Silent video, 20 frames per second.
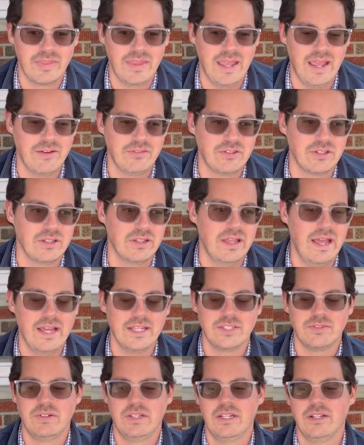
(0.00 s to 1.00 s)
After the
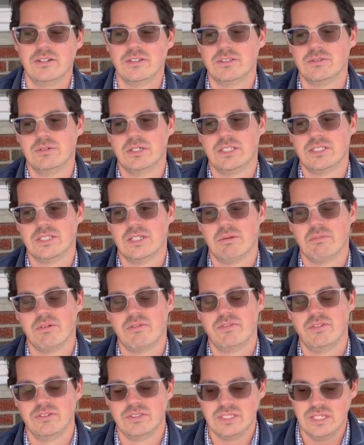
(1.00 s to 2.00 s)
last videos, which a number
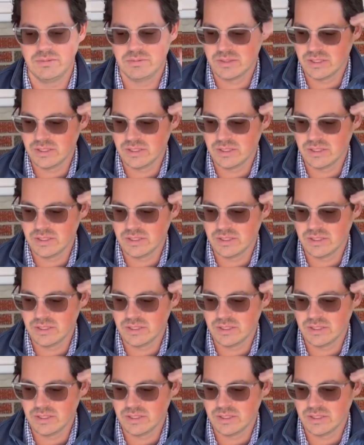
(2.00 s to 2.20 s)
of you seem